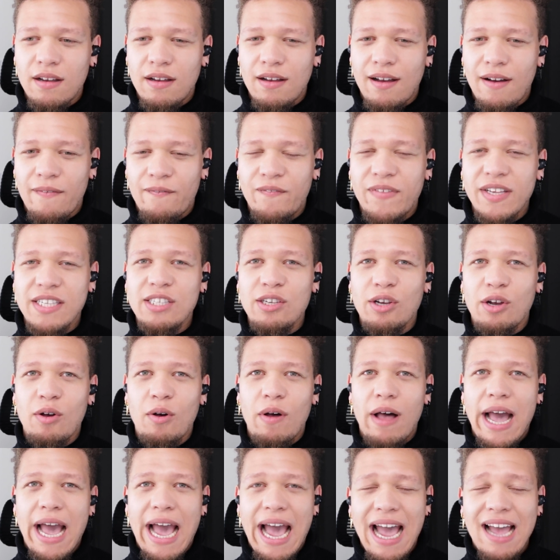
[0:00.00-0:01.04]
a
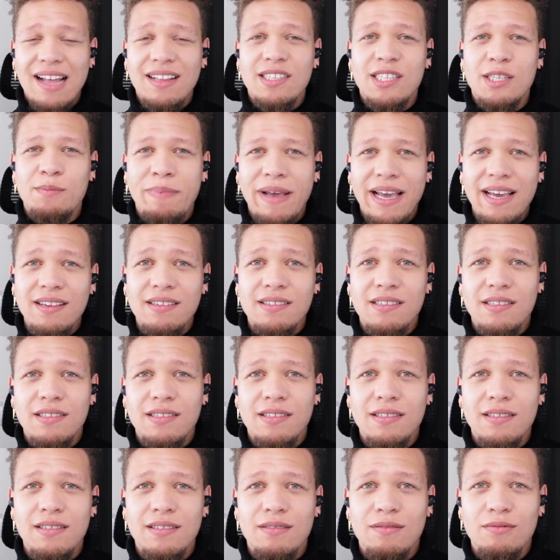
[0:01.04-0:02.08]
physical ad
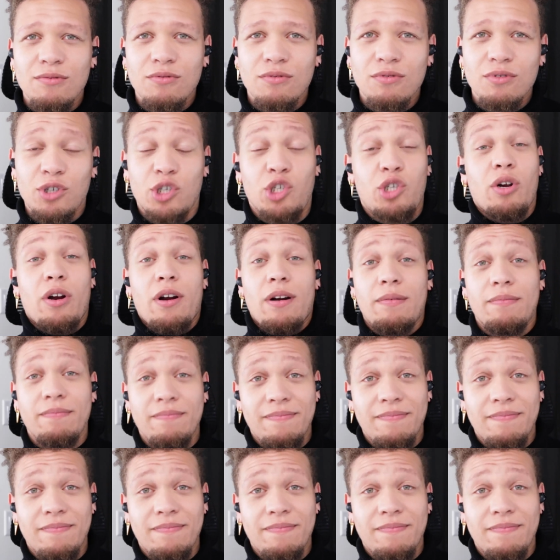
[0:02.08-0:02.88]
space, sure.